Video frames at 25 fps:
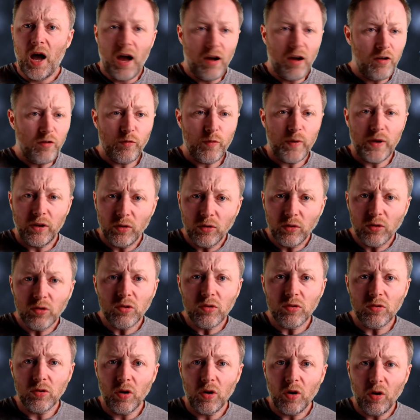Have we
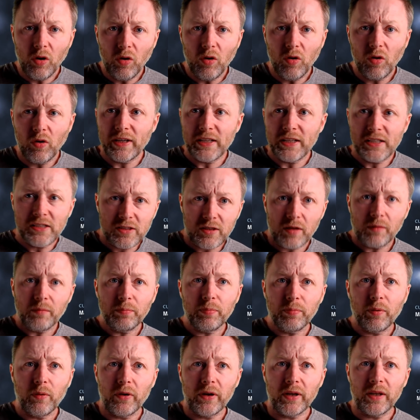not all at
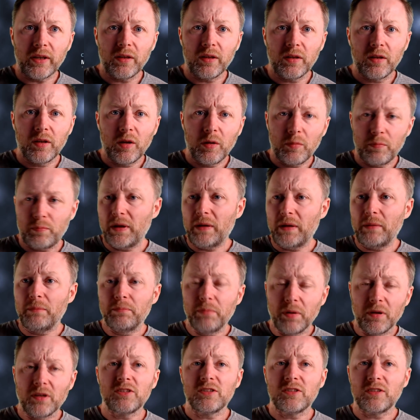some point been
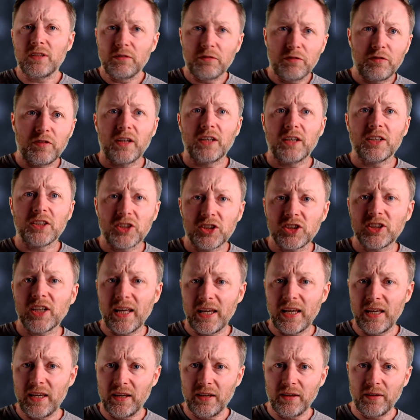busting for a
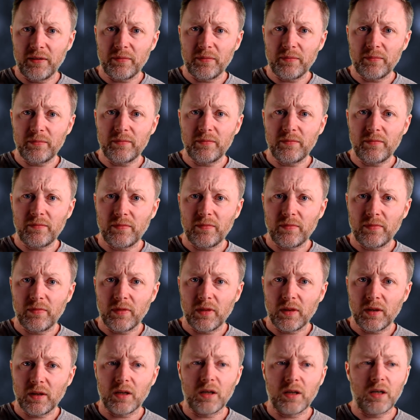shite?
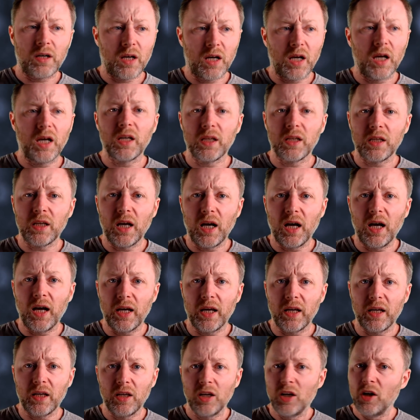Aye,
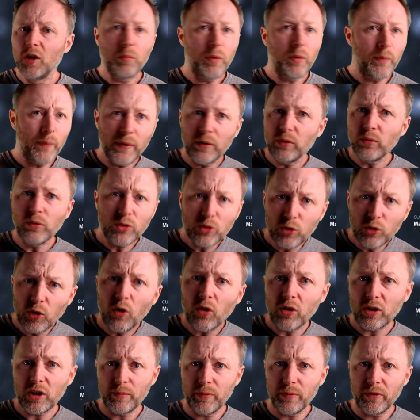aye. But we don't
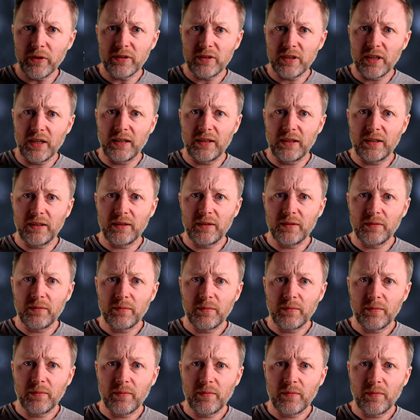talk about it.
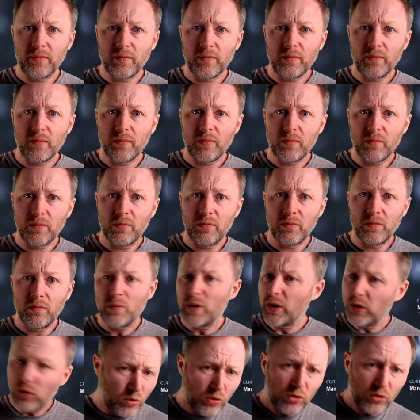
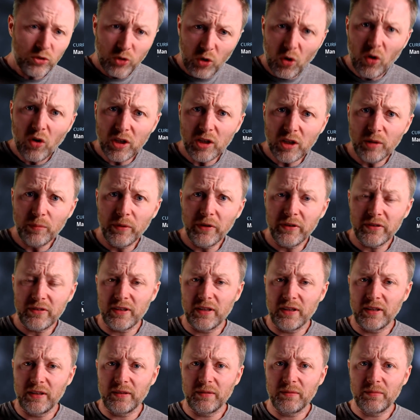We don't talk
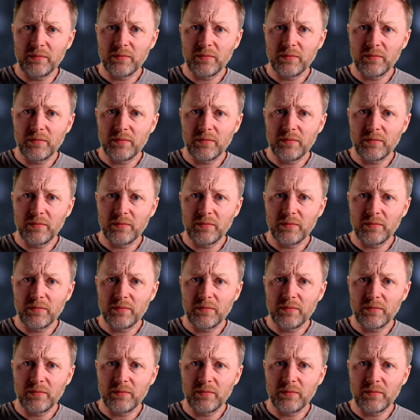about it.